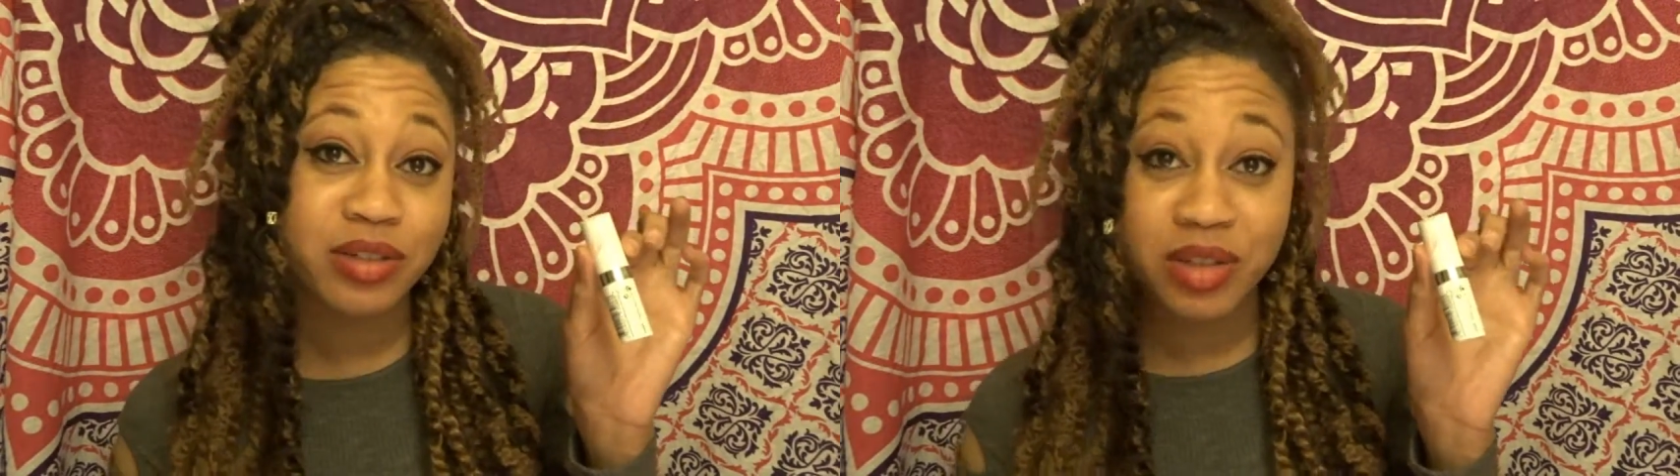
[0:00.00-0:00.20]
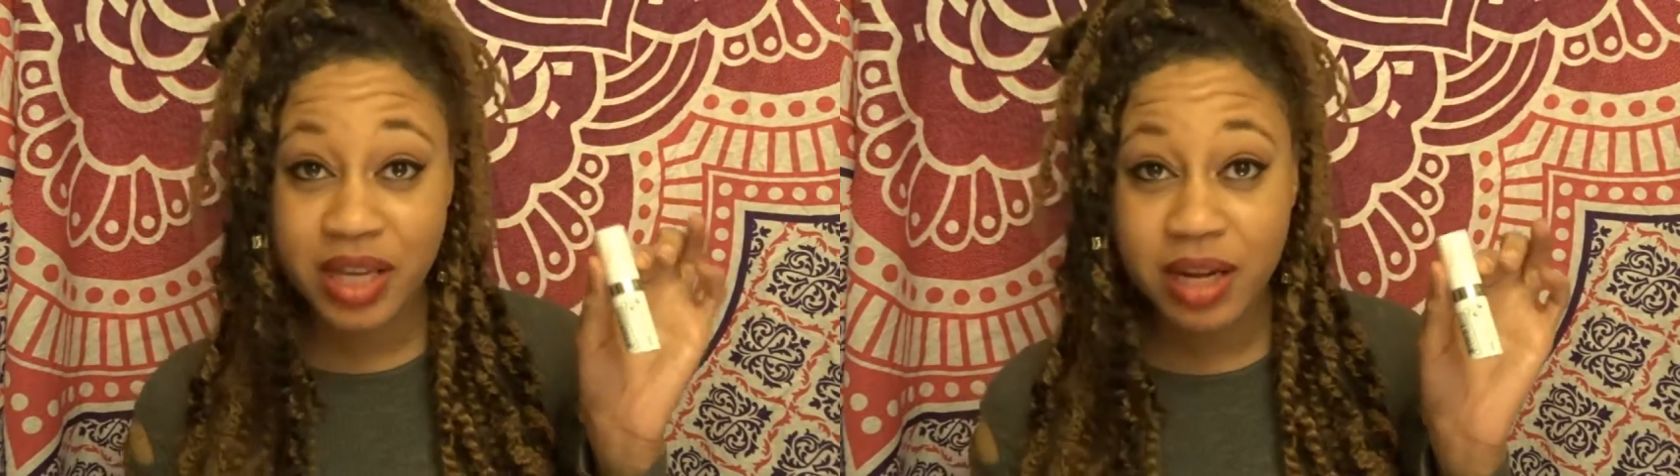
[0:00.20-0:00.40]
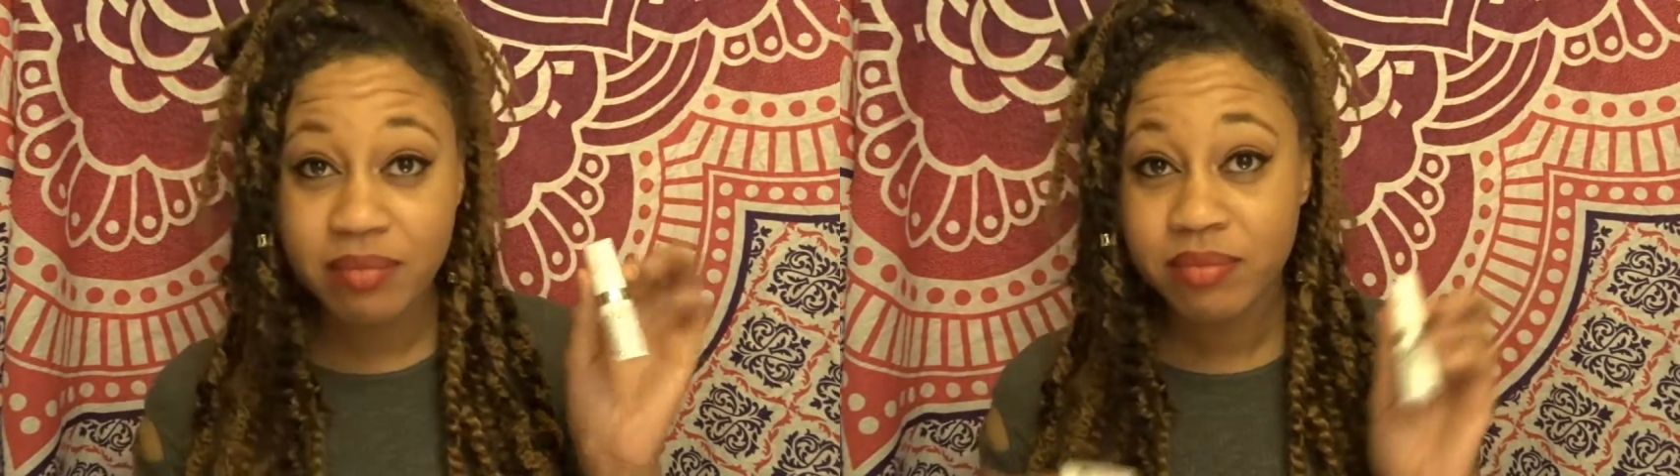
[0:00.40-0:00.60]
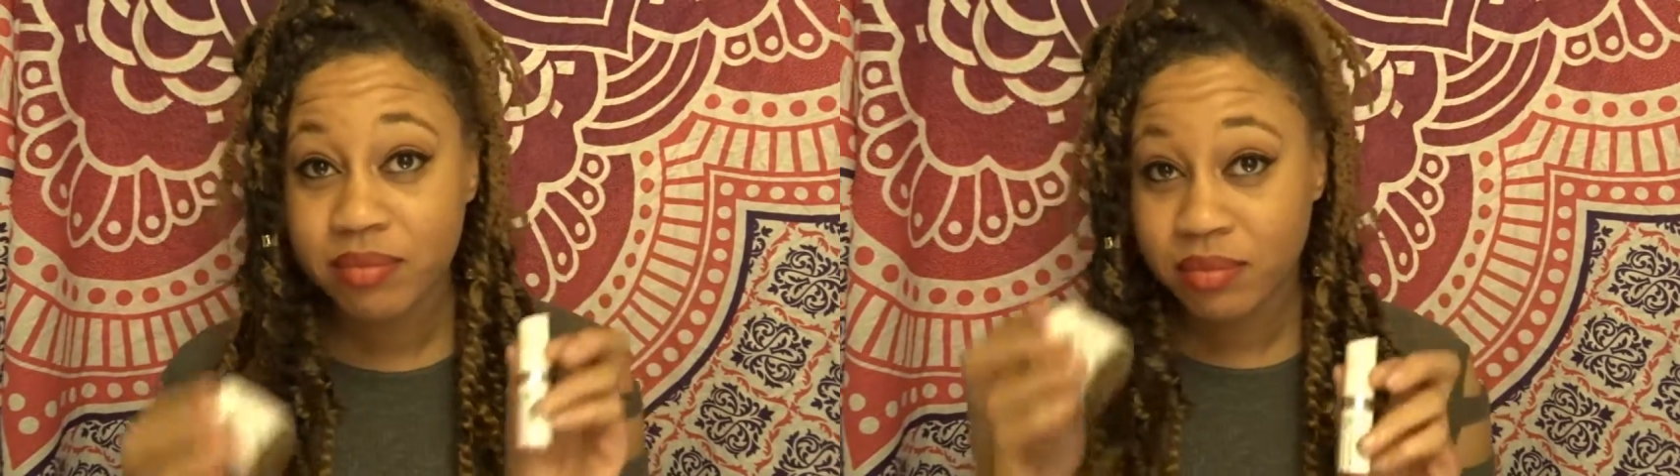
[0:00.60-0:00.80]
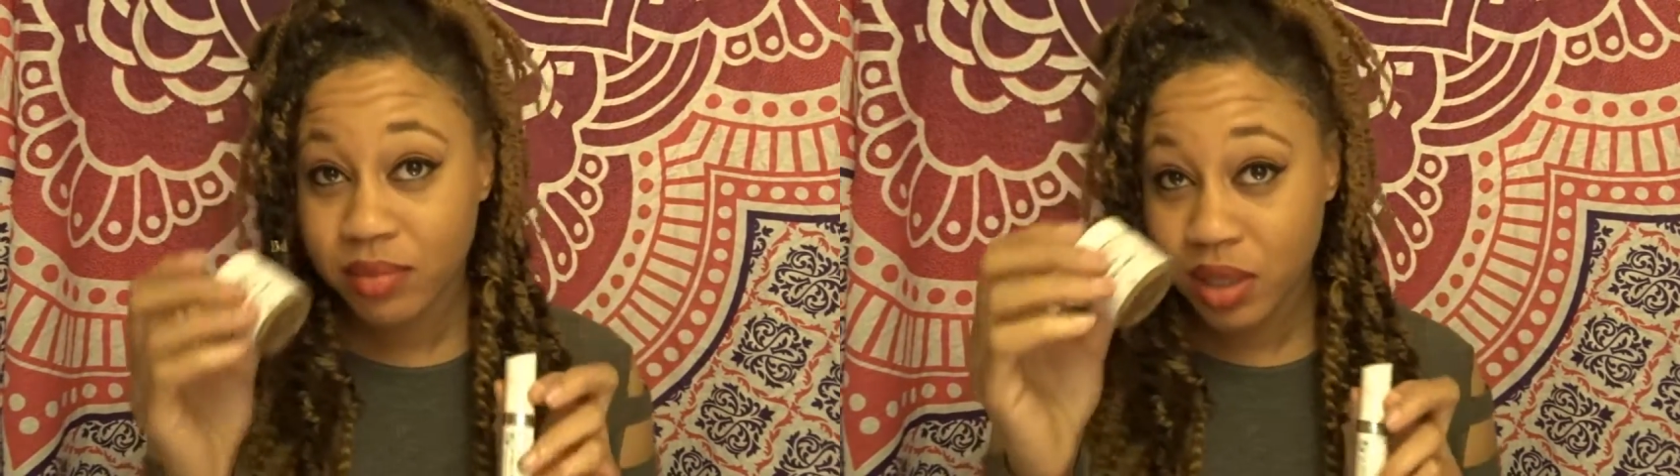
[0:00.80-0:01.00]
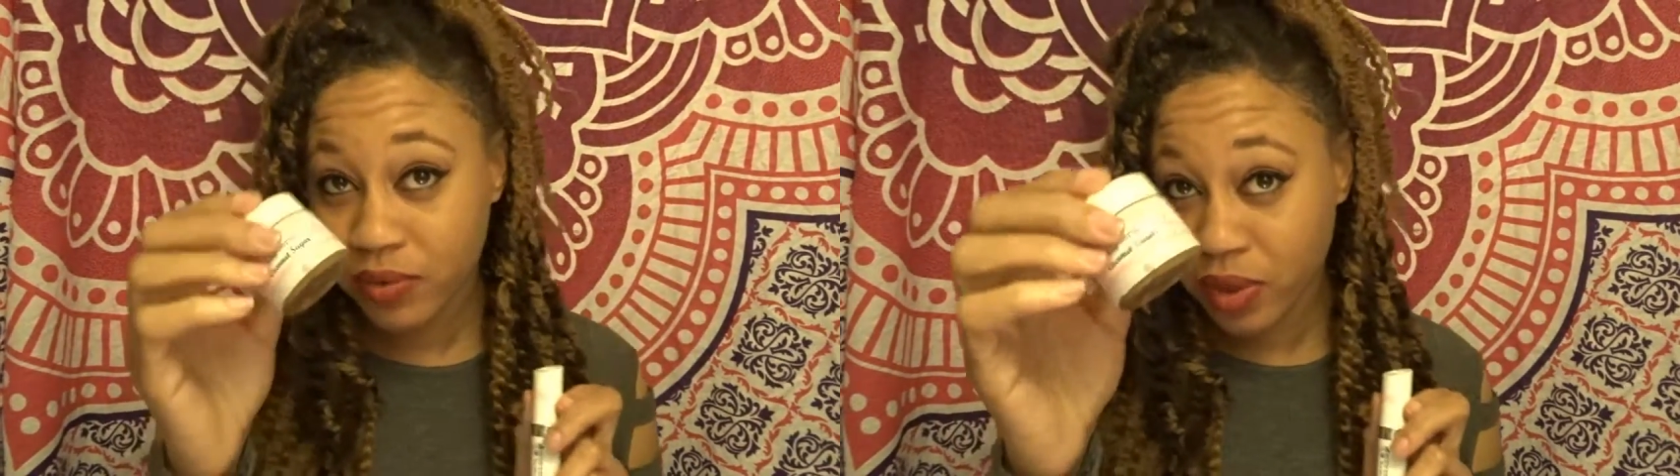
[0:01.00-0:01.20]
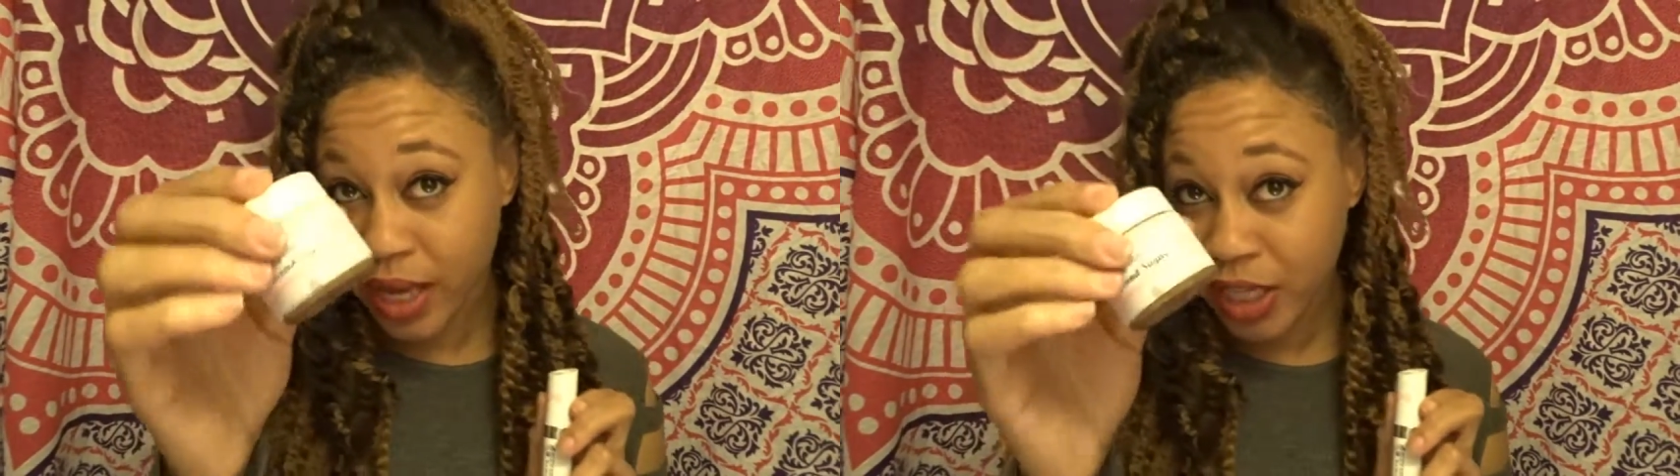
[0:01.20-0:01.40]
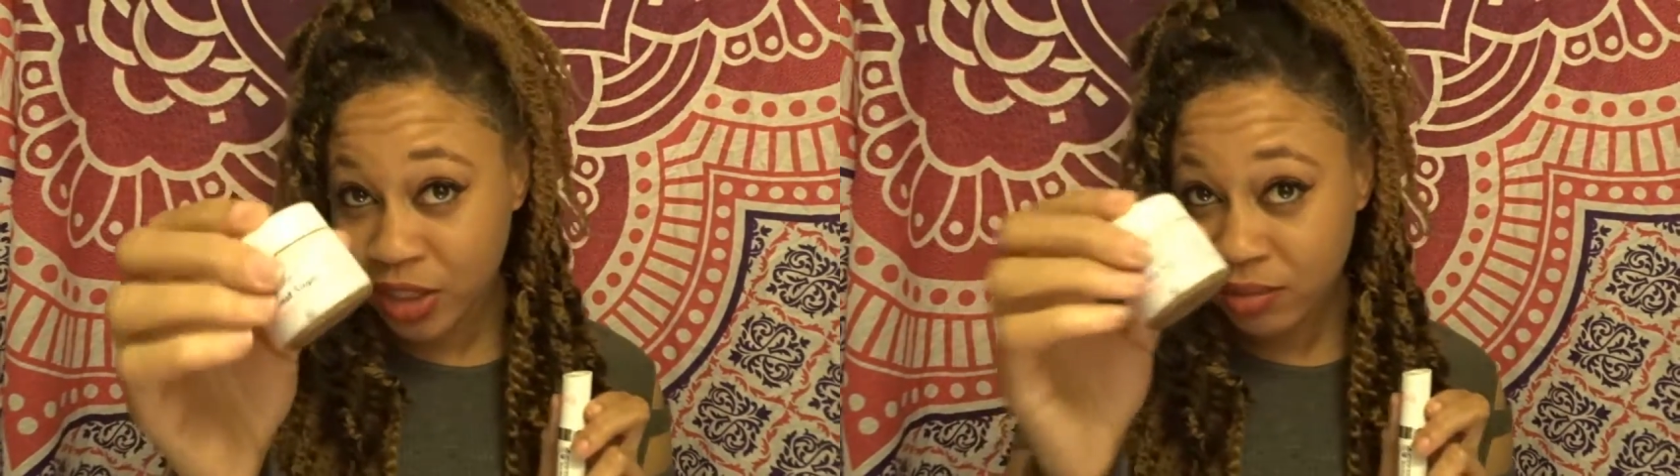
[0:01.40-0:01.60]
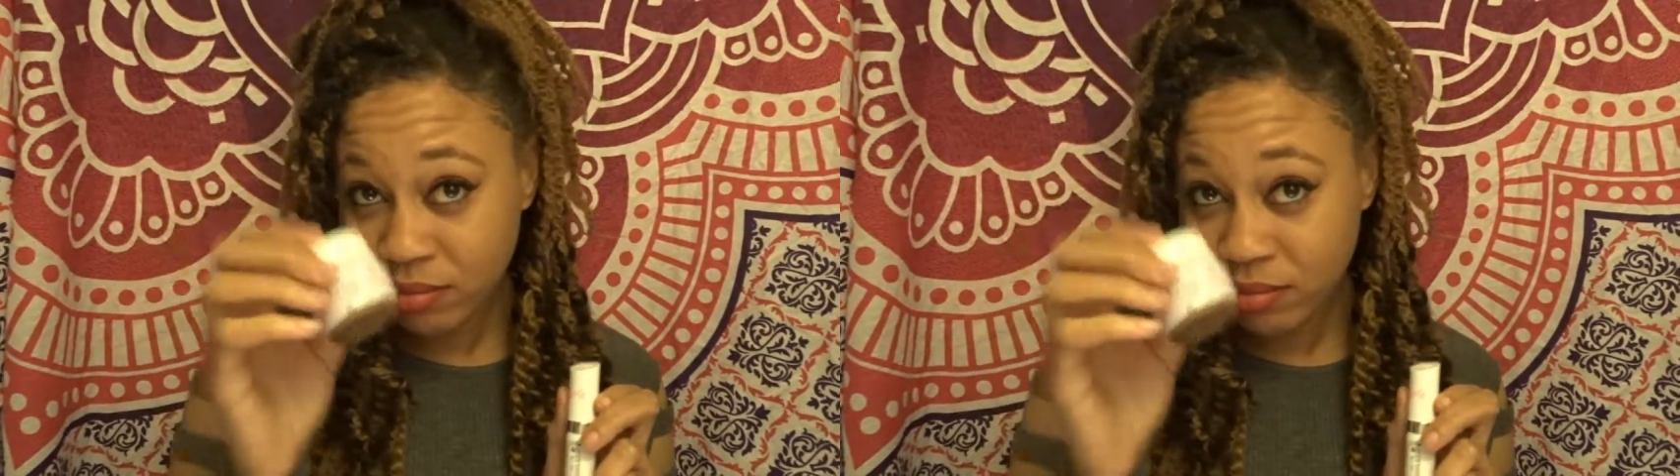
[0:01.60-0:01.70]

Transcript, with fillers: You get it? Exfoliation,